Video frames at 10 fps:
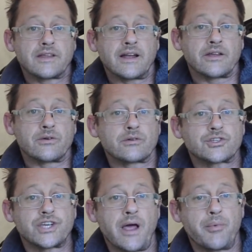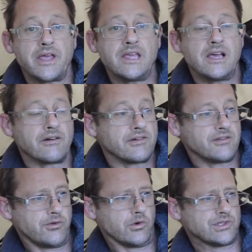that little chappy, I've
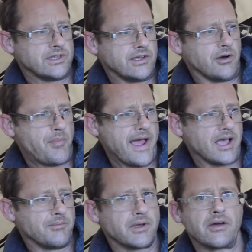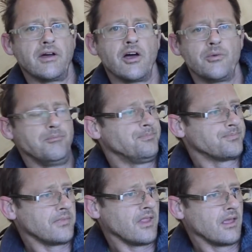unfortunately got to pack up and go home.
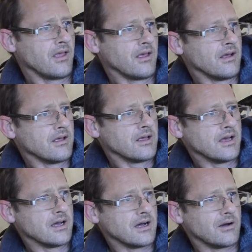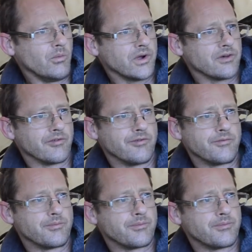I would have
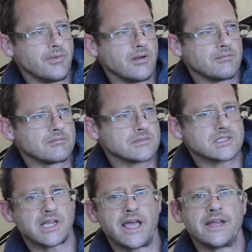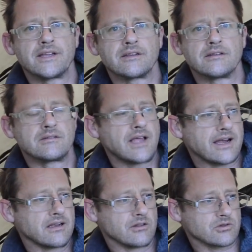stayed and
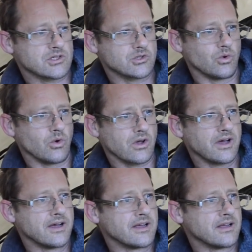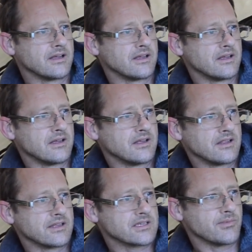had a little stalk
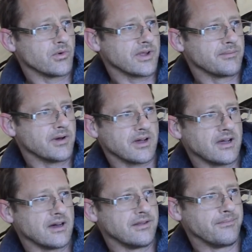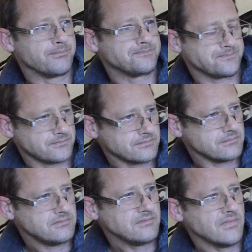this morning, but I can't.
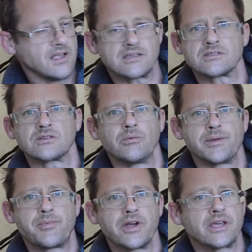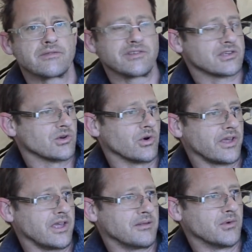It's normally pretty good for
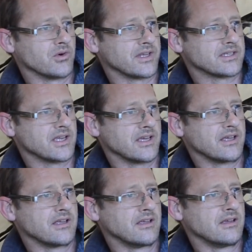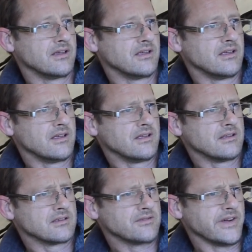stalking in the mornings here.
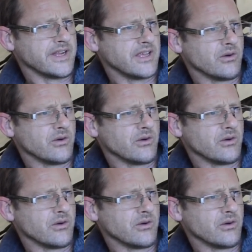It's funny, I